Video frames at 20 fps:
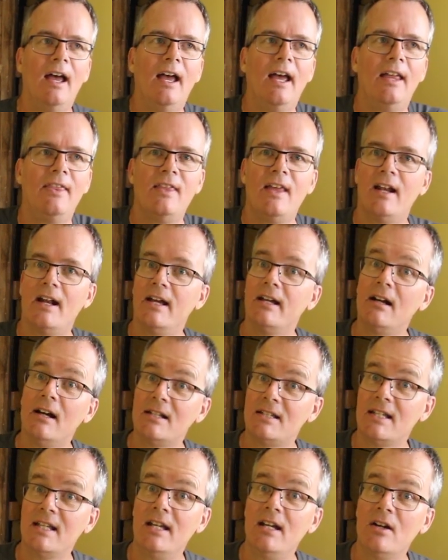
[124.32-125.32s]
and then I
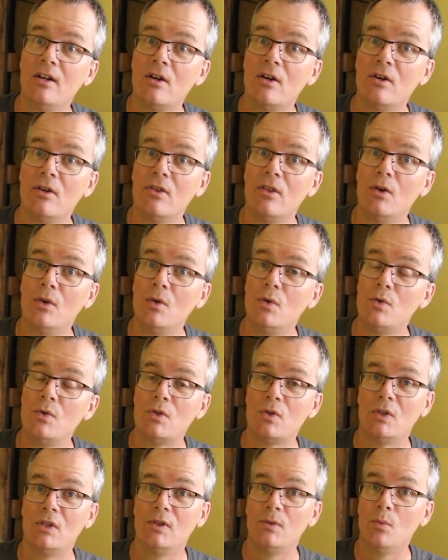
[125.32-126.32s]
got to hear
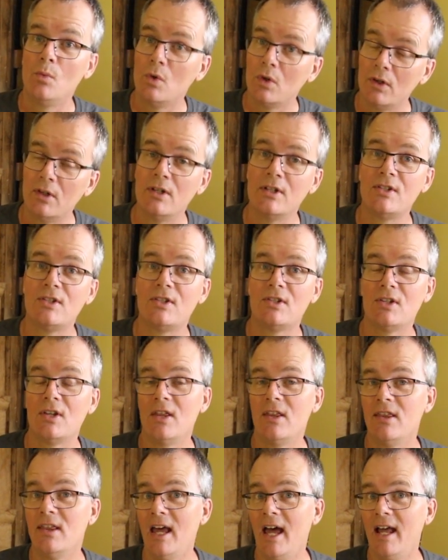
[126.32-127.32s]
those words
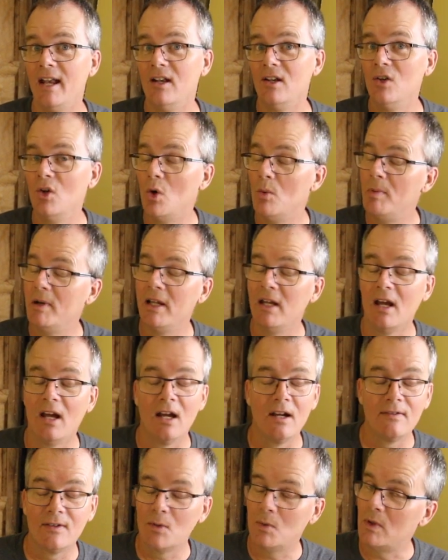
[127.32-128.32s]
that nobody
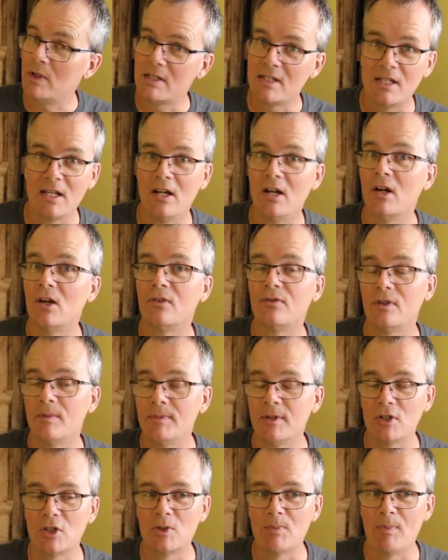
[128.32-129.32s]
ever wants to hear from their